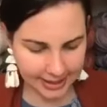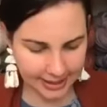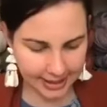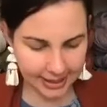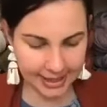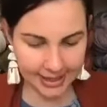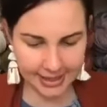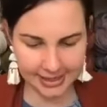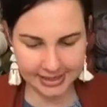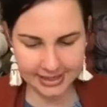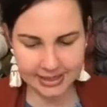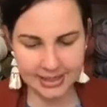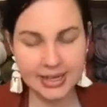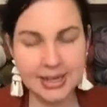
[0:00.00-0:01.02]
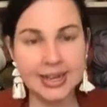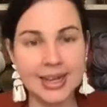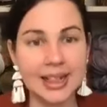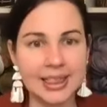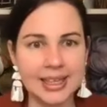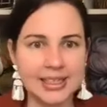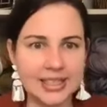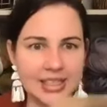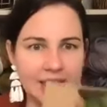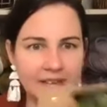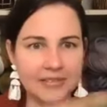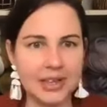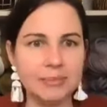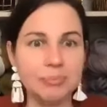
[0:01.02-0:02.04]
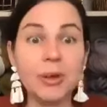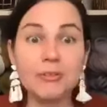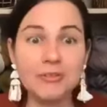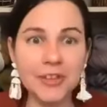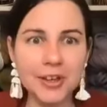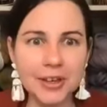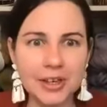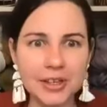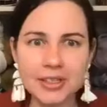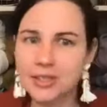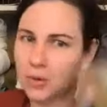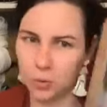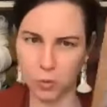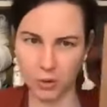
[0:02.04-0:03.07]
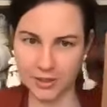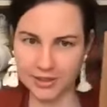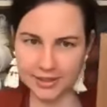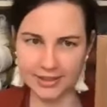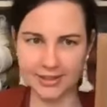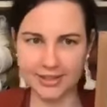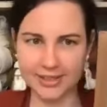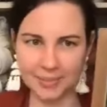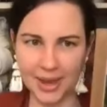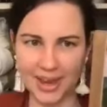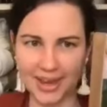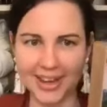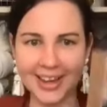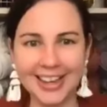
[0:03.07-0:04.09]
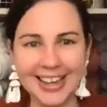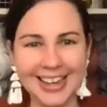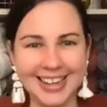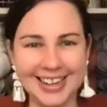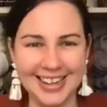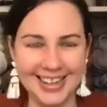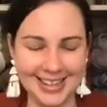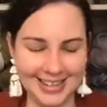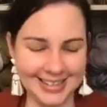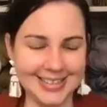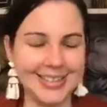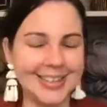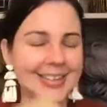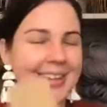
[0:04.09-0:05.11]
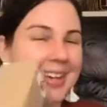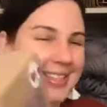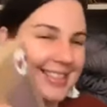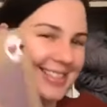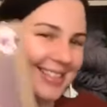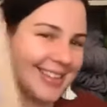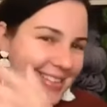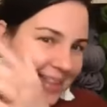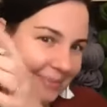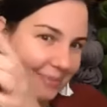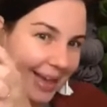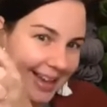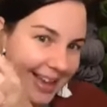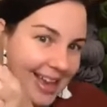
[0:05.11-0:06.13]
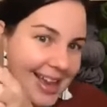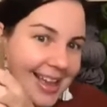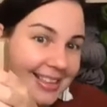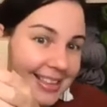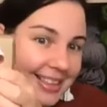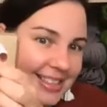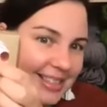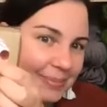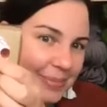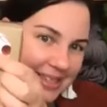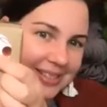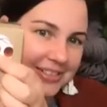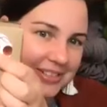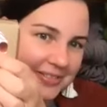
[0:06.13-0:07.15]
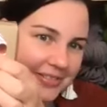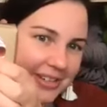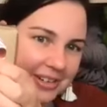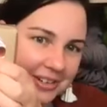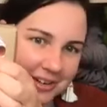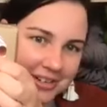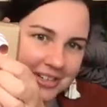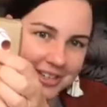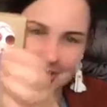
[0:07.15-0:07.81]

And let's dive in. But first, what does this make? So you can see on the back, there's a picture of a crocheted